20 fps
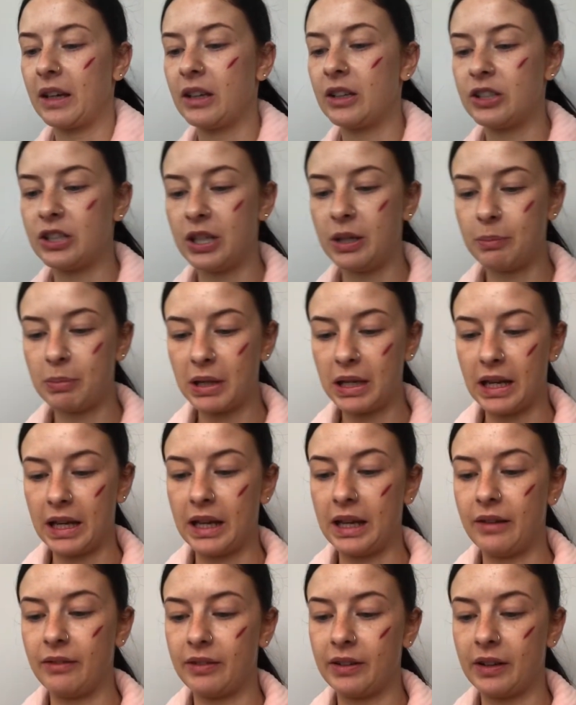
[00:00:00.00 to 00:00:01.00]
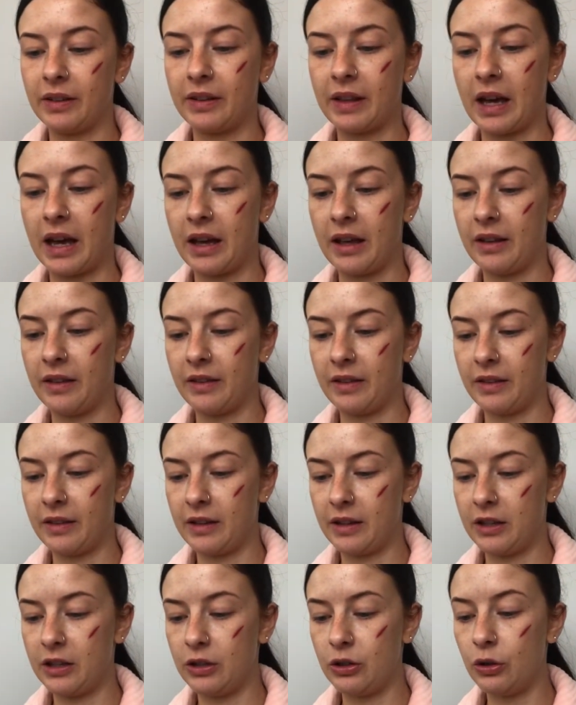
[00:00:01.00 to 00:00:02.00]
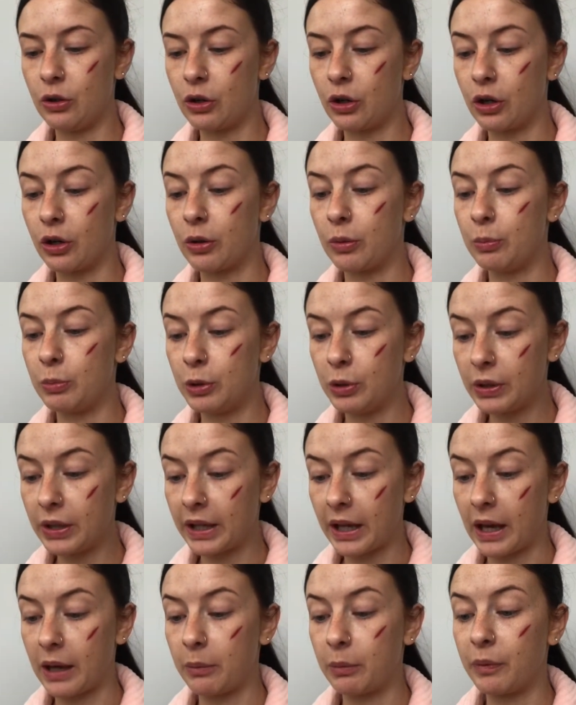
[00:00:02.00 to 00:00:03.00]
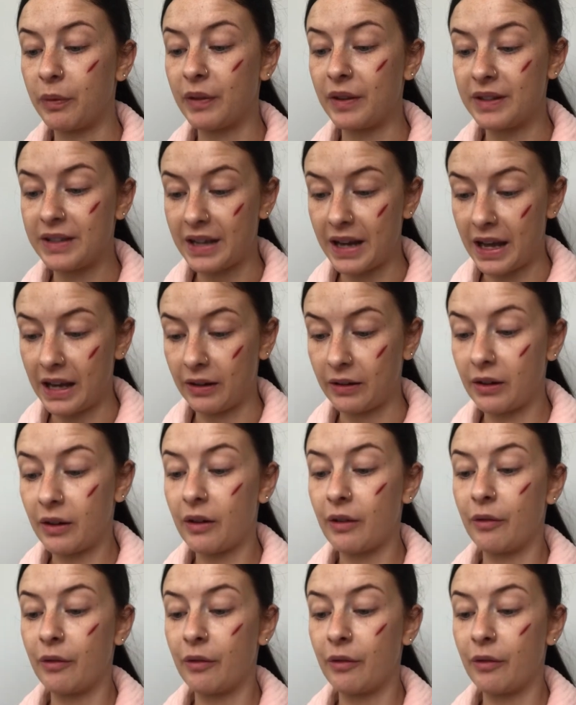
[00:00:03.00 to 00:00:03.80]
she believed that you could communicate with the dead